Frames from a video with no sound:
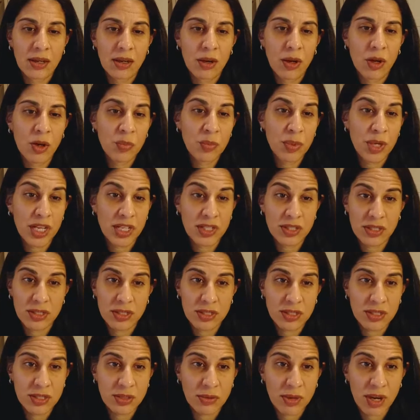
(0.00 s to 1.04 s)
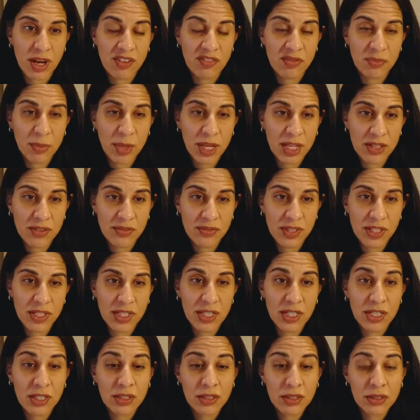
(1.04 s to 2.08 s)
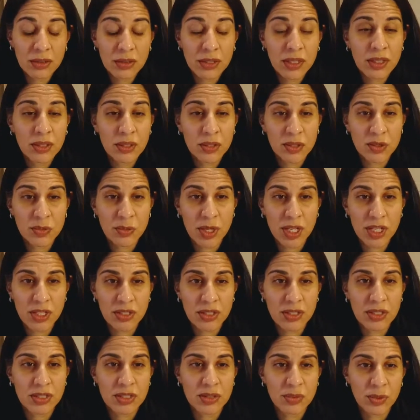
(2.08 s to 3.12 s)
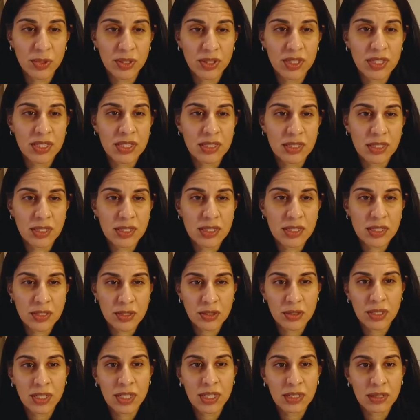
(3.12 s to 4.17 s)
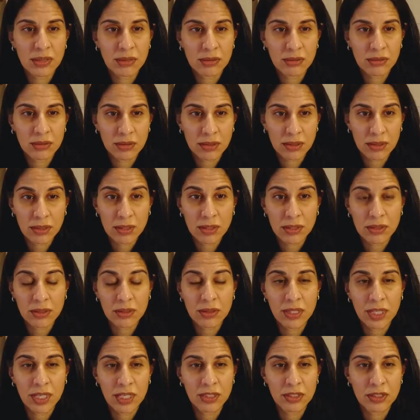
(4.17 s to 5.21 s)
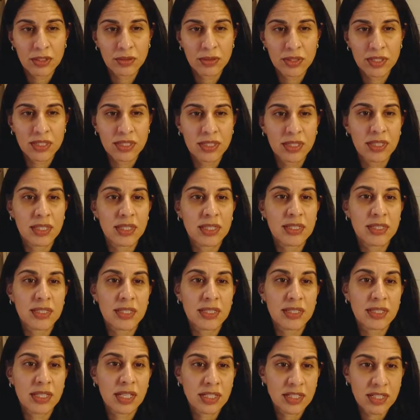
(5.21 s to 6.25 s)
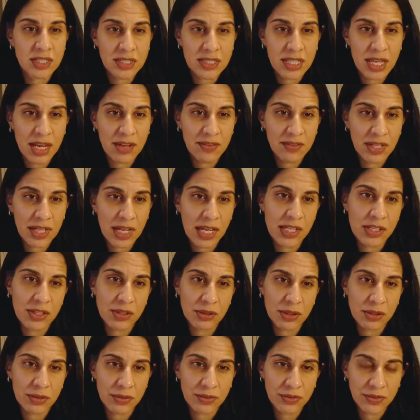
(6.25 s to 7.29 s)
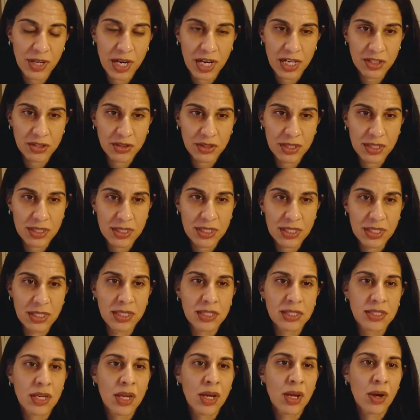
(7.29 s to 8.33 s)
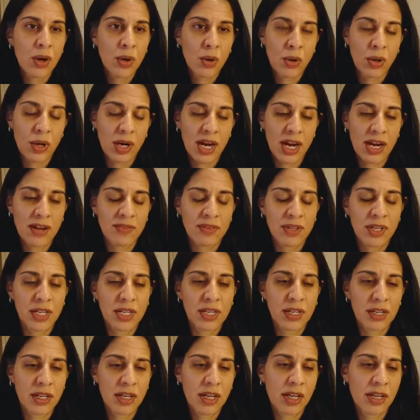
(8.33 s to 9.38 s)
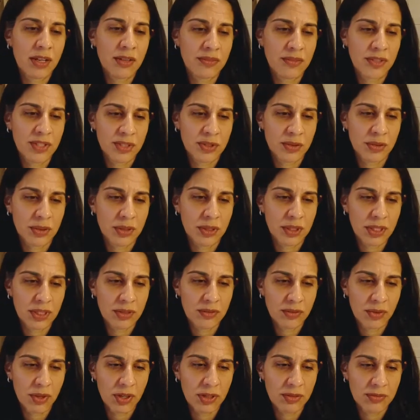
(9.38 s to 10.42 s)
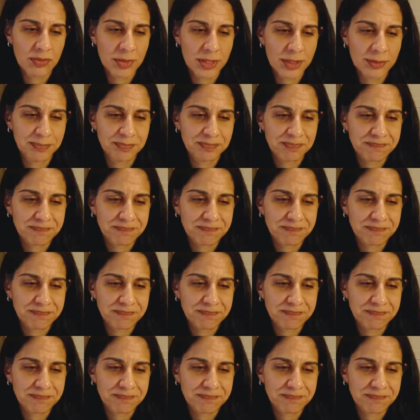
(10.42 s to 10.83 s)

all patients derive benefit, including those patients with these concerning clinical characteristics, such as having endocrine refractory disease or having uh, visceral involvement.